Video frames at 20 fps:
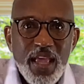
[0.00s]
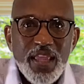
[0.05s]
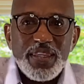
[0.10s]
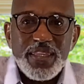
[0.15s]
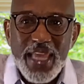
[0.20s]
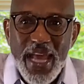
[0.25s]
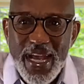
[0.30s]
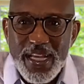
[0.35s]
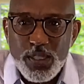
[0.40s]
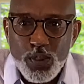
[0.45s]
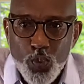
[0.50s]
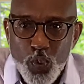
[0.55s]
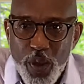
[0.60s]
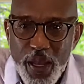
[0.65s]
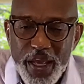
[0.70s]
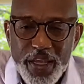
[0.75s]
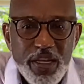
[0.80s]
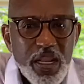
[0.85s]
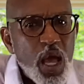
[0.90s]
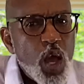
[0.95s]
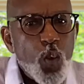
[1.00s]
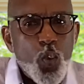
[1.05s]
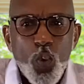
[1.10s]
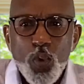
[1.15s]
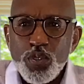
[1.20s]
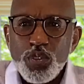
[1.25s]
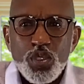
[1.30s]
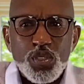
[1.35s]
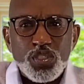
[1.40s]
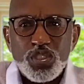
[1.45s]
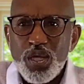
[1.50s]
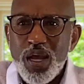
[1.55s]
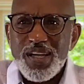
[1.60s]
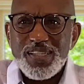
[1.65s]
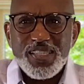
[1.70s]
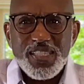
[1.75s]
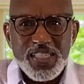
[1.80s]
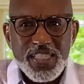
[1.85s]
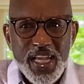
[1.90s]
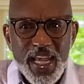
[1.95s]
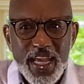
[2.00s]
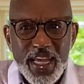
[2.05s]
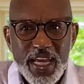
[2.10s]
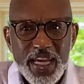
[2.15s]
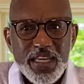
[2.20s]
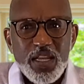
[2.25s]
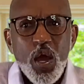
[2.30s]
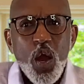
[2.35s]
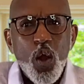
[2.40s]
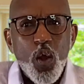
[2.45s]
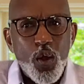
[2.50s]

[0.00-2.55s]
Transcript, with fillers: That's when when you start seeing it